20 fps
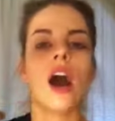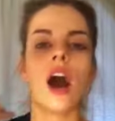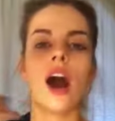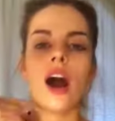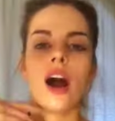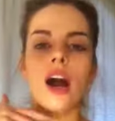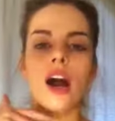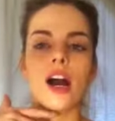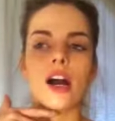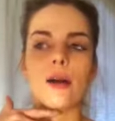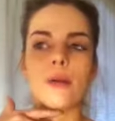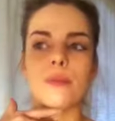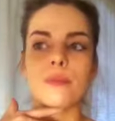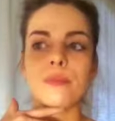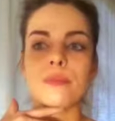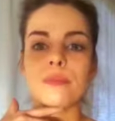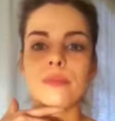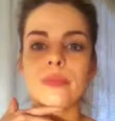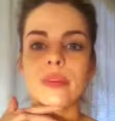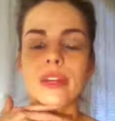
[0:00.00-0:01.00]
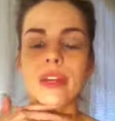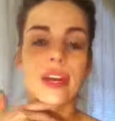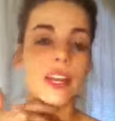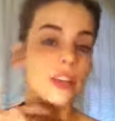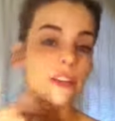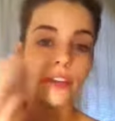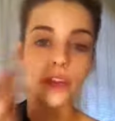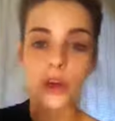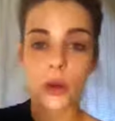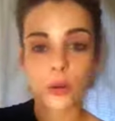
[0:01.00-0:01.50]
Again,
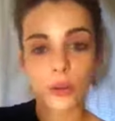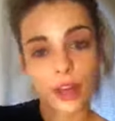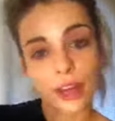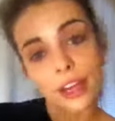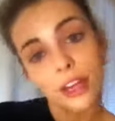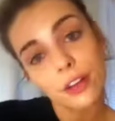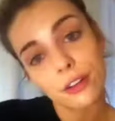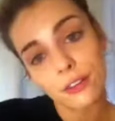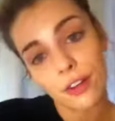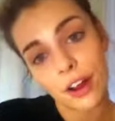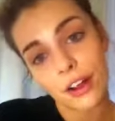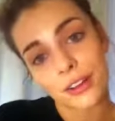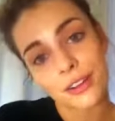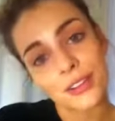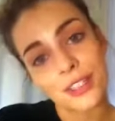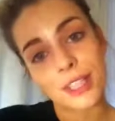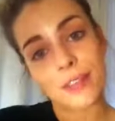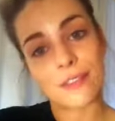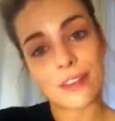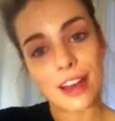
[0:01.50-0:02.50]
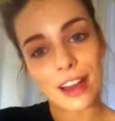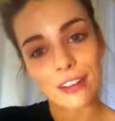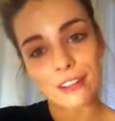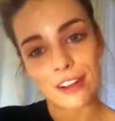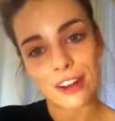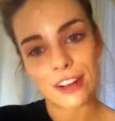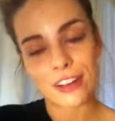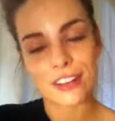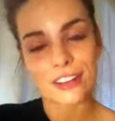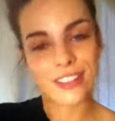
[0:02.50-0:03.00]
if you don't like your freckles, if you have
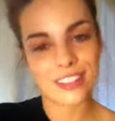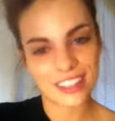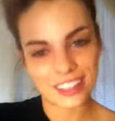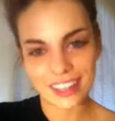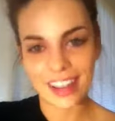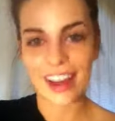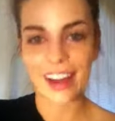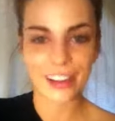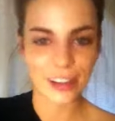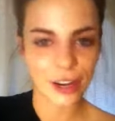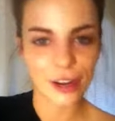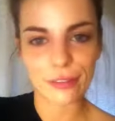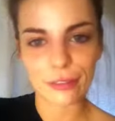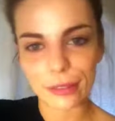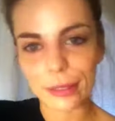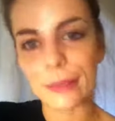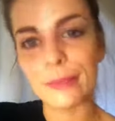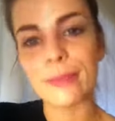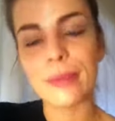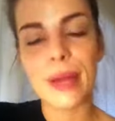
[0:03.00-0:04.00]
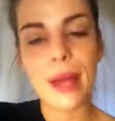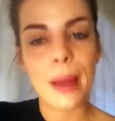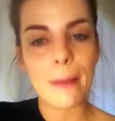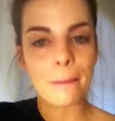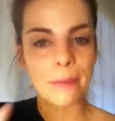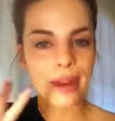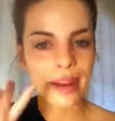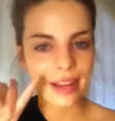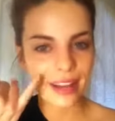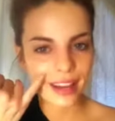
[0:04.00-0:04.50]
freckles, then yeah, cover them.
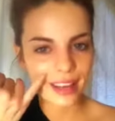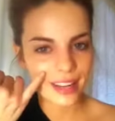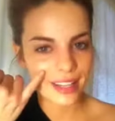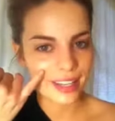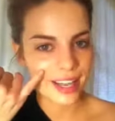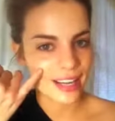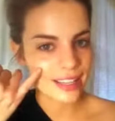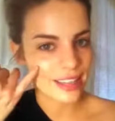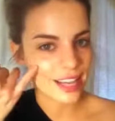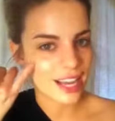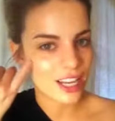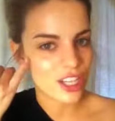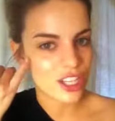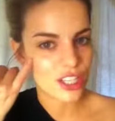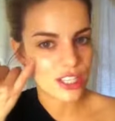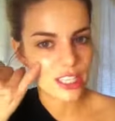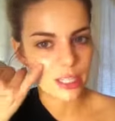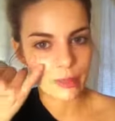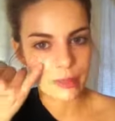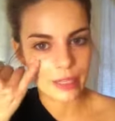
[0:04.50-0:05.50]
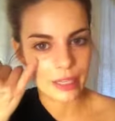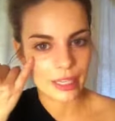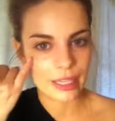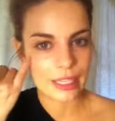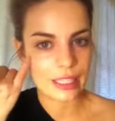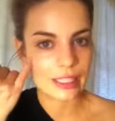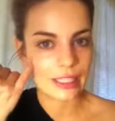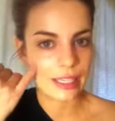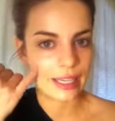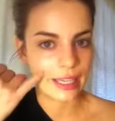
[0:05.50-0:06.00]
But I kind of like that just to be like a
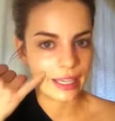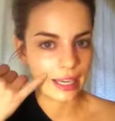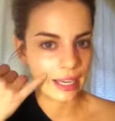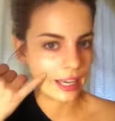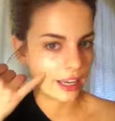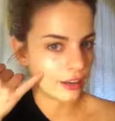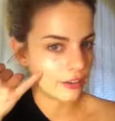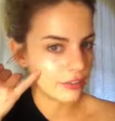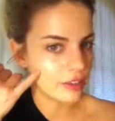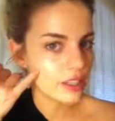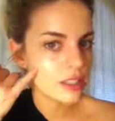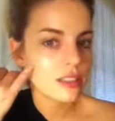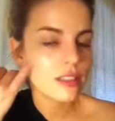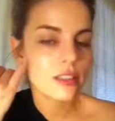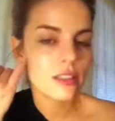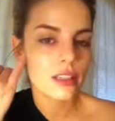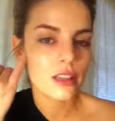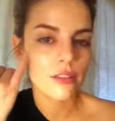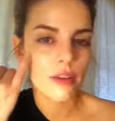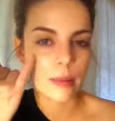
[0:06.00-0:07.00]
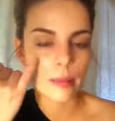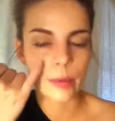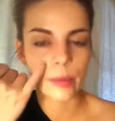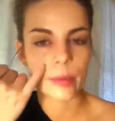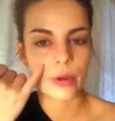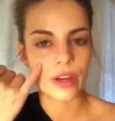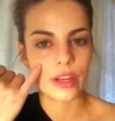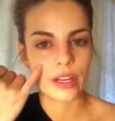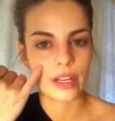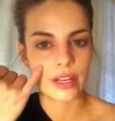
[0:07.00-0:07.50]
clean canvas if I'm going
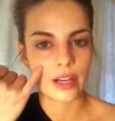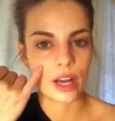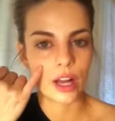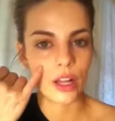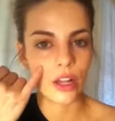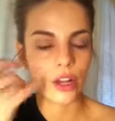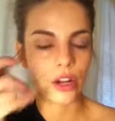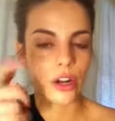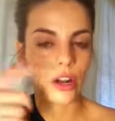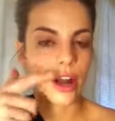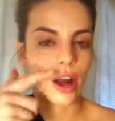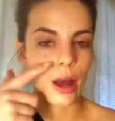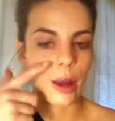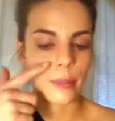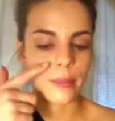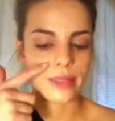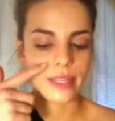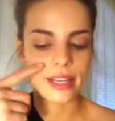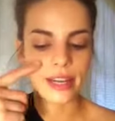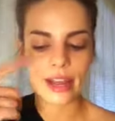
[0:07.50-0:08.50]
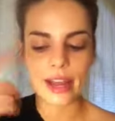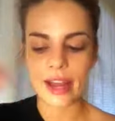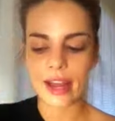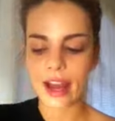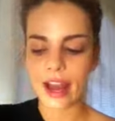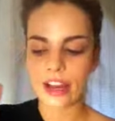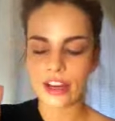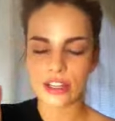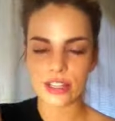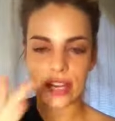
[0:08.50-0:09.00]
to put any color. Today,
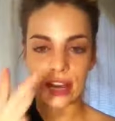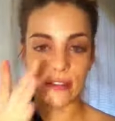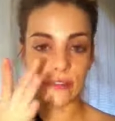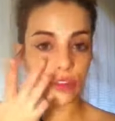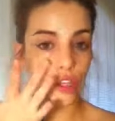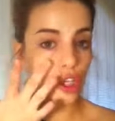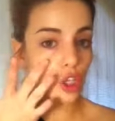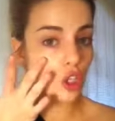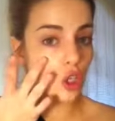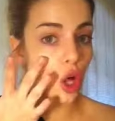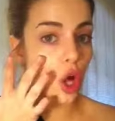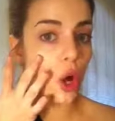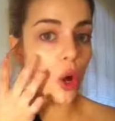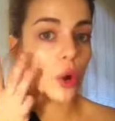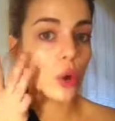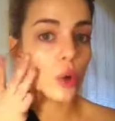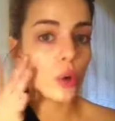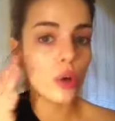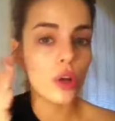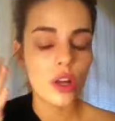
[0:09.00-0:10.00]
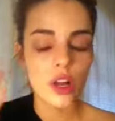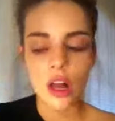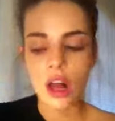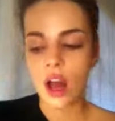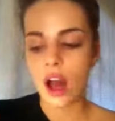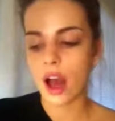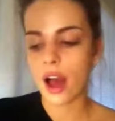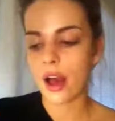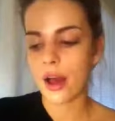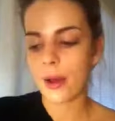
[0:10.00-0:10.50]
I just have the Glow,
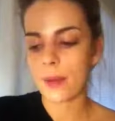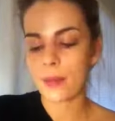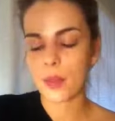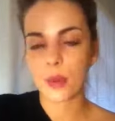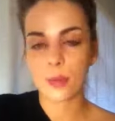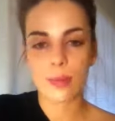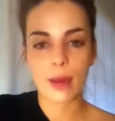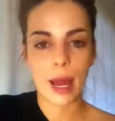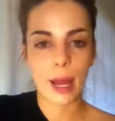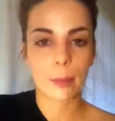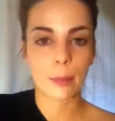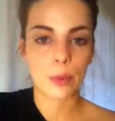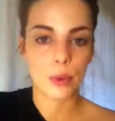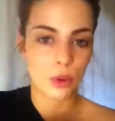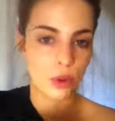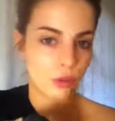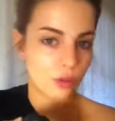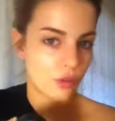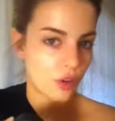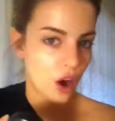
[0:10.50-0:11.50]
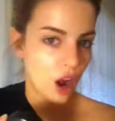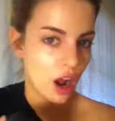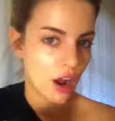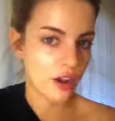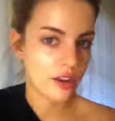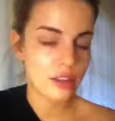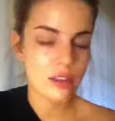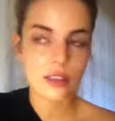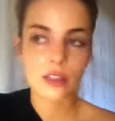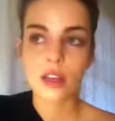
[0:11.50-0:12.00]
the MAC Pearl
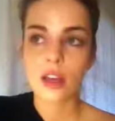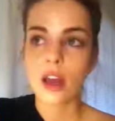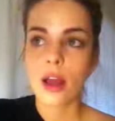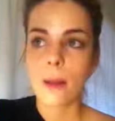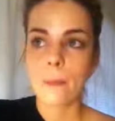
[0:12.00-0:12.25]
Frost,